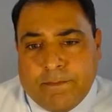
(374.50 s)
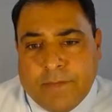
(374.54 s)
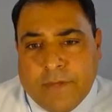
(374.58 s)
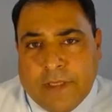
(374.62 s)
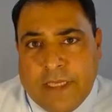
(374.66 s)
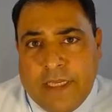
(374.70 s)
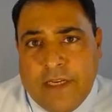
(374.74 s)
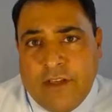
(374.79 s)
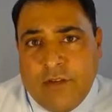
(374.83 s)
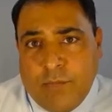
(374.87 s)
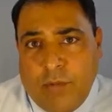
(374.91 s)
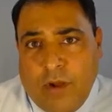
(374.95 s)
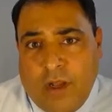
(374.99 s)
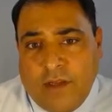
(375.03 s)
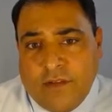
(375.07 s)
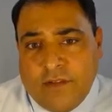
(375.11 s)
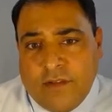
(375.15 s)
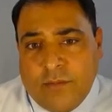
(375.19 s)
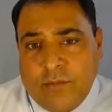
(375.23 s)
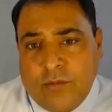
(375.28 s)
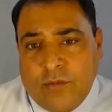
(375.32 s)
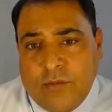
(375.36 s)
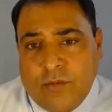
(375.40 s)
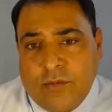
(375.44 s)
it is
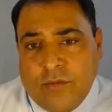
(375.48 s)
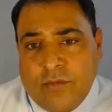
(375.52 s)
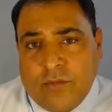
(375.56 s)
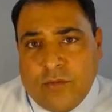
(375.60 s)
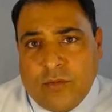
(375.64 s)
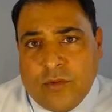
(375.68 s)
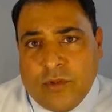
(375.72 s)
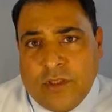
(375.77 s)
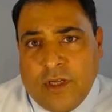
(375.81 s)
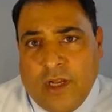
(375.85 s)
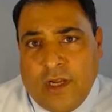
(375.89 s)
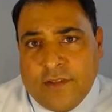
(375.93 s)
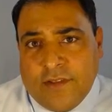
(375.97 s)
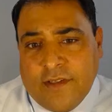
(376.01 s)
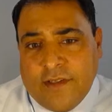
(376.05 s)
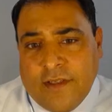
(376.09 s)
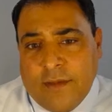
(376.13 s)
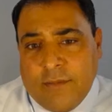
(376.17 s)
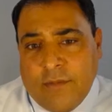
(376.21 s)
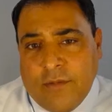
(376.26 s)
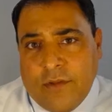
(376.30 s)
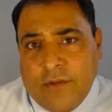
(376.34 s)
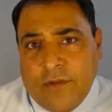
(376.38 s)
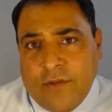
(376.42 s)
possible for toxic
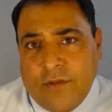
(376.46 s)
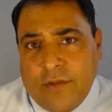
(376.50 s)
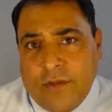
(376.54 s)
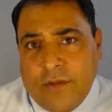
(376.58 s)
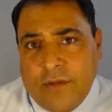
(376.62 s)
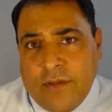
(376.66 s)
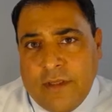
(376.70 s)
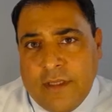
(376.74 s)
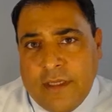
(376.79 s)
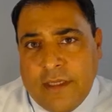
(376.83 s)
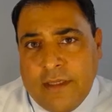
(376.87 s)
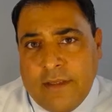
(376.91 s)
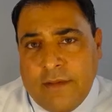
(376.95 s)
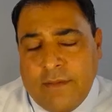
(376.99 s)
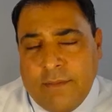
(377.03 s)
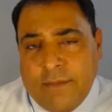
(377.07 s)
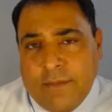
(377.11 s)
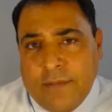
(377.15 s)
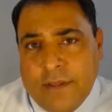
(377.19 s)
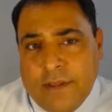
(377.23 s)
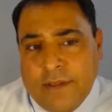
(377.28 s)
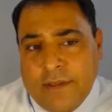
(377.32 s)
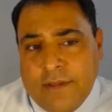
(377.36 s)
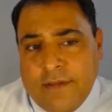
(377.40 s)
chemicals to do that,
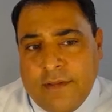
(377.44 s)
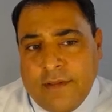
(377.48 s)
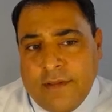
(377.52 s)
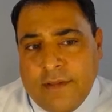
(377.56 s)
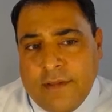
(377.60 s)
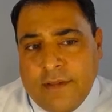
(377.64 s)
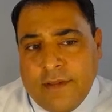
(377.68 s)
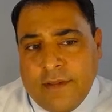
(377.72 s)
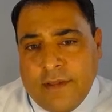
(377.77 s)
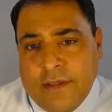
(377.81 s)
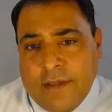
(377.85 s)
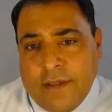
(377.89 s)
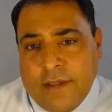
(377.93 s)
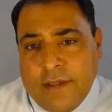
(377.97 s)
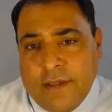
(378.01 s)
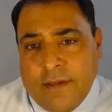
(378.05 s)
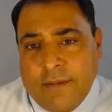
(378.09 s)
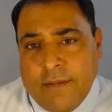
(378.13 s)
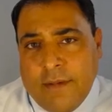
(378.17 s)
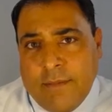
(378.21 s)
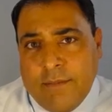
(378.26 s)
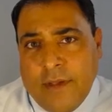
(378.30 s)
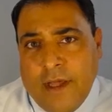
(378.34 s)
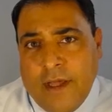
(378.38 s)
but
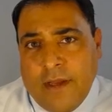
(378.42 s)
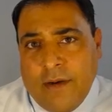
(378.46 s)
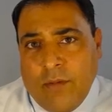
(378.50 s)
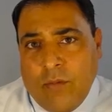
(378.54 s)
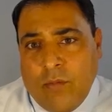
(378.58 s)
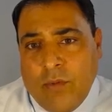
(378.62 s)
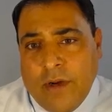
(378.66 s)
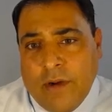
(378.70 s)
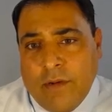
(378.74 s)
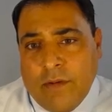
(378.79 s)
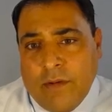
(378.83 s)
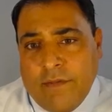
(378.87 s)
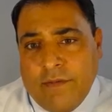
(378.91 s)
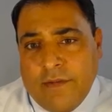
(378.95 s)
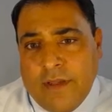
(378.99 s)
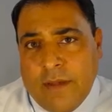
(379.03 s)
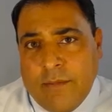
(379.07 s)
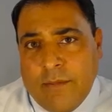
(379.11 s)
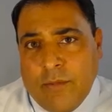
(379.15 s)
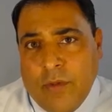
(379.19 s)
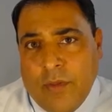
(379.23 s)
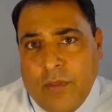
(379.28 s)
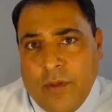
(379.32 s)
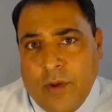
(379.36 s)
I'm not aware of
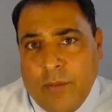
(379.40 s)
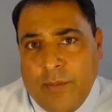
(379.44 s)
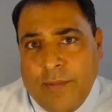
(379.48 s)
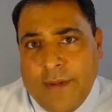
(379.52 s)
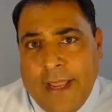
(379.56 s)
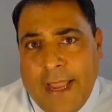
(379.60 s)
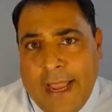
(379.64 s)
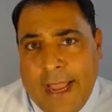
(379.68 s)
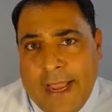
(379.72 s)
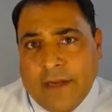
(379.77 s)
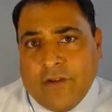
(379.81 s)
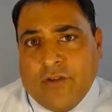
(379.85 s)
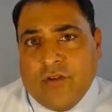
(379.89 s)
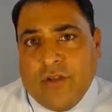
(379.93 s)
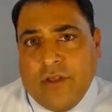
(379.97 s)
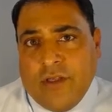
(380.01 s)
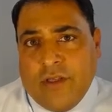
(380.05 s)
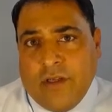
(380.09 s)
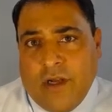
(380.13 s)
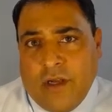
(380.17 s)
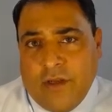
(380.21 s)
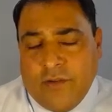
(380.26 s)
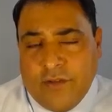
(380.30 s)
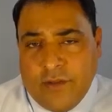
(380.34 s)
chemotherapy actually
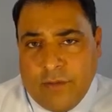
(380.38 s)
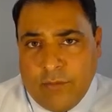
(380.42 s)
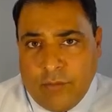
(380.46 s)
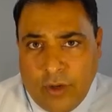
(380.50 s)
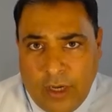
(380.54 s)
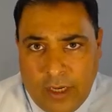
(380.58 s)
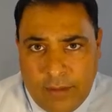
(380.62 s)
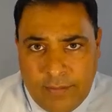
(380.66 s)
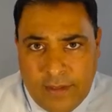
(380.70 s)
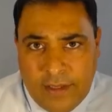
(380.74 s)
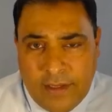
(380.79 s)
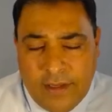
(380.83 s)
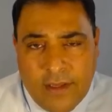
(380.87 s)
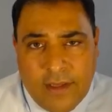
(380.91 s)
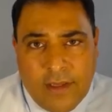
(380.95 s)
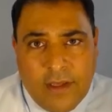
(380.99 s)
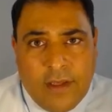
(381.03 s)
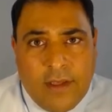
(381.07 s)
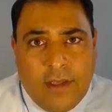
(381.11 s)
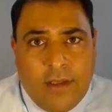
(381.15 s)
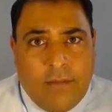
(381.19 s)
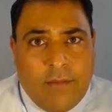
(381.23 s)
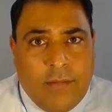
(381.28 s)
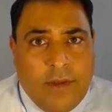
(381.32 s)
causing priming.
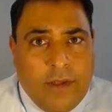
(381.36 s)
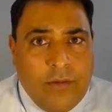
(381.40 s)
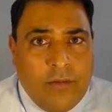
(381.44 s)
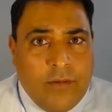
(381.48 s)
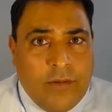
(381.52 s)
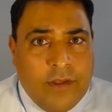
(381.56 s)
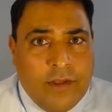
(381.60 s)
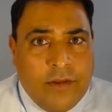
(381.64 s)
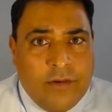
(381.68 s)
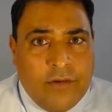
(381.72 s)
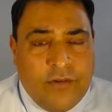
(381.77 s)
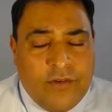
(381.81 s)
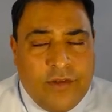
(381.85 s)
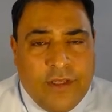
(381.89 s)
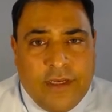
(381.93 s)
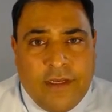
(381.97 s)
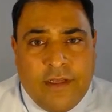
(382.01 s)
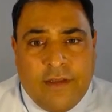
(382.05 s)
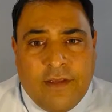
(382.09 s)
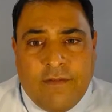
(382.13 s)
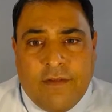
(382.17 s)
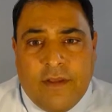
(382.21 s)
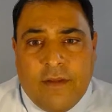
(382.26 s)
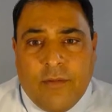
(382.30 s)
My only
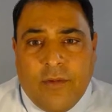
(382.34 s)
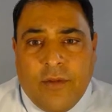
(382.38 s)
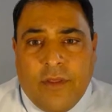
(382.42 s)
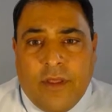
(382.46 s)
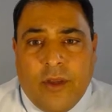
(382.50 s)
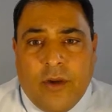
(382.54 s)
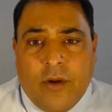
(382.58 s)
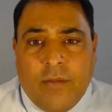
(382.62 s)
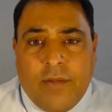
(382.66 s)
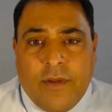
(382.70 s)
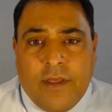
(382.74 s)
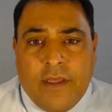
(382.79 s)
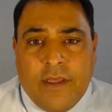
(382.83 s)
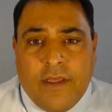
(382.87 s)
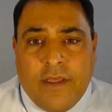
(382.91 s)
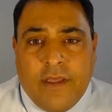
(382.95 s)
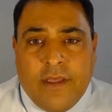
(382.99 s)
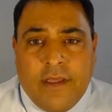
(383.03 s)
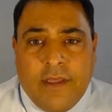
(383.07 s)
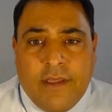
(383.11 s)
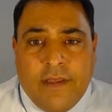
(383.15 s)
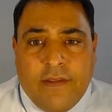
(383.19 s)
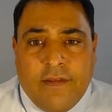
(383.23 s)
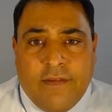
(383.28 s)
understanding of
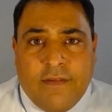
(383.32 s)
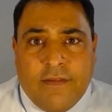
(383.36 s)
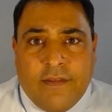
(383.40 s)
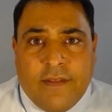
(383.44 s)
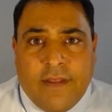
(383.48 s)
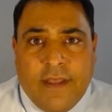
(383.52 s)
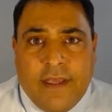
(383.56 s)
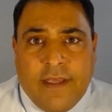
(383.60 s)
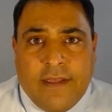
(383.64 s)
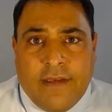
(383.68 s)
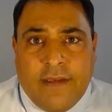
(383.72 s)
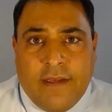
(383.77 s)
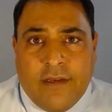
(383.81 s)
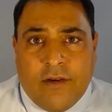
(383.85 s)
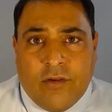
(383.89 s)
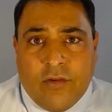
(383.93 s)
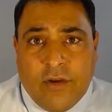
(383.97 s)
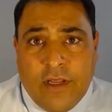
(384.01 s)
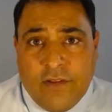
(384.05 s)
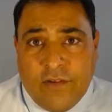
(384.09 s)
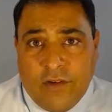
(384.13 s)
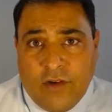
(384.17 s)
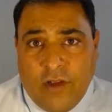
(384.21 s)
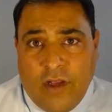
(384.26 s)
chemotherapy is that it
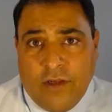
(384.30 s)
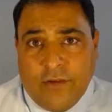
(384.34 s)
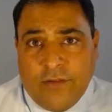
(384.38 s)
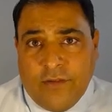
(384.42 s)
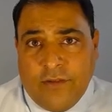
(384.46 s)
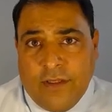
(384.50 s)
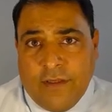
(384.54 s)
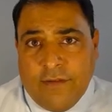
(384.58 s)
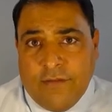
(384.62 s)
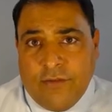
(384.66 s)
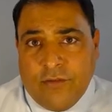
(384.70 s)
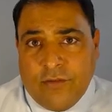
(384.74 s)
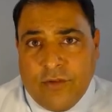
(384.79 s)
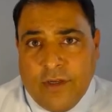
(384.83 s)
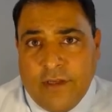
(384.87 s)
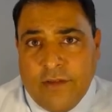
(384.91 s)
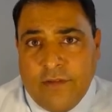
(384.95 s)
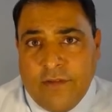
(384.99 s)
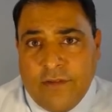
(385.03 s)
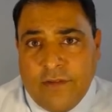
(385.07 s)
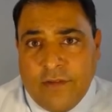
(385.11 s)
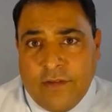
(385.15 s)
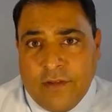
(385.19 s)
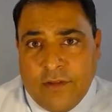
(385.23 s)
creates an oxidative
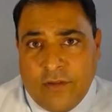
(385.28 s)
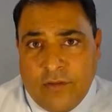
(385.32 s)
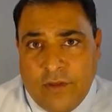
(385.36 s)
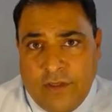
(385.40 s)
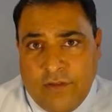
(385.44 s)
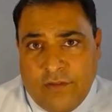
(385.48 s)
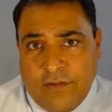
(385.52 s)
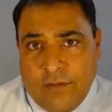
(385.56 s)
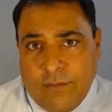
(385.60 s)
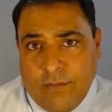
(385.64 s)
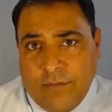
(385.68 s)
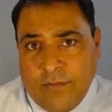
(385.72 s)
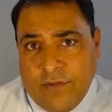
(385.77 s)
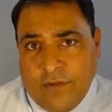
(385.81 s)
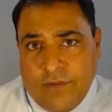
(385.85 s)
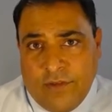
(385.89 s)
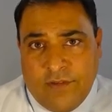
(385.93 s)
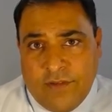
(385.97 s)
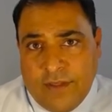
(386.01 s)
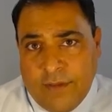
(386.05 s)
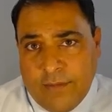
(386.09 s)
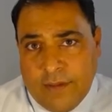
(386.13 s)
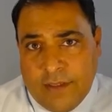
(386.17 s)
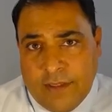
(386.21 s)
stress, creates some
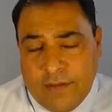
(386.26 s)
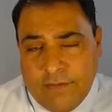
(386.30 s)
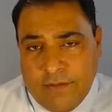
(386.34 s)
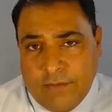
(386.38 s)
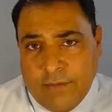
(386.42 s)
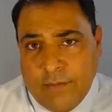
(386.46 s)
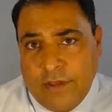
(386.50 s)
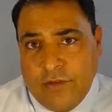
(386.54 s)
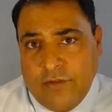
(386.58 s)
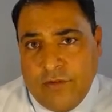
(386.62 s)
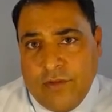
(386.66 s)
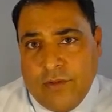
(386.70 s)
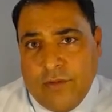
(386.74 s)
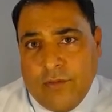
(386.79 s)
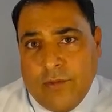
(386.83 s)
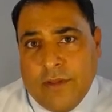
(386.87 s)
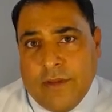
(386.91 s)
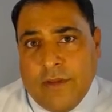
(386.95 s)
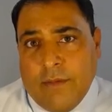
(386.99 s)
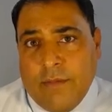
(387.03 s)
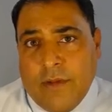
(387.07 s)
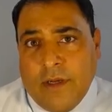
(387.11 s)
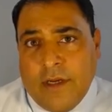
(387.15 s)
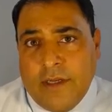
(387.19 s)
systemic inflammation
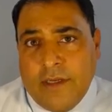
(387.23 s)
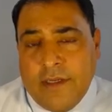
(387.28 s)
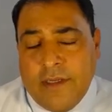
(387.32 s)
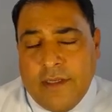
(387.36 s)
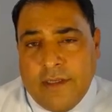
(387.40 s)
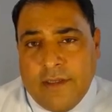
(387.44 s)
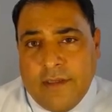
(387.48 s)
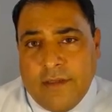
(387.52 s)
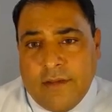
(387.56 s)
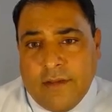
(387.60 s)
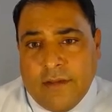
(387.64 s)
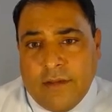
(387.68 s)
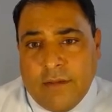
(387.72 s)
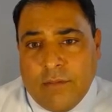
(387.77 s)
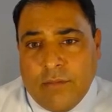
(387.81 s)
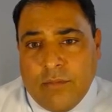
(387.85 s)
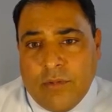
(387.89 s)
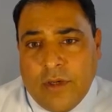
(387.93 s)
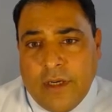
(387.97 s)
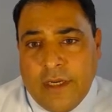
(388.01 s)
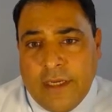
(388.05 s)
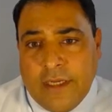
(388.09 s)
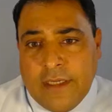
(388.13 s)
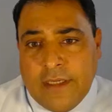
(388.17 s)
throughout the body and into the
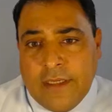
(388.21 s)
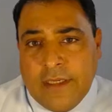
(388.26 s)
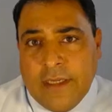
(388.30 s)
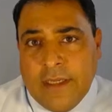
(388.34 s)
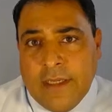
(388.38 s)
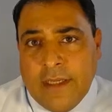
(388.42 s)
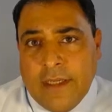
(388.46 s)
brain,